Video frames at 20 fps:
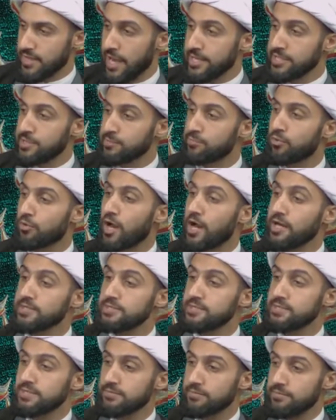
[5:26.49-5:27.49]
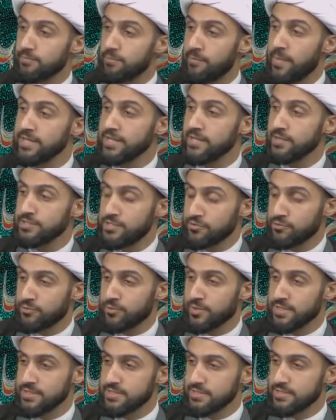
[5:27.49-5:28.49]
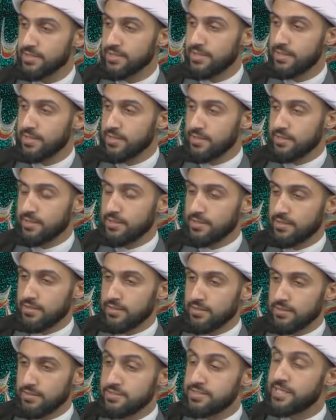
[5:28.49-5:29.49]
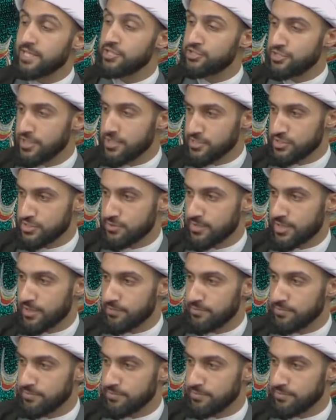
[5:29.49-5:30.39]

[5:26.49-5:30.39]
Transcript: and He brought many different teachings to them.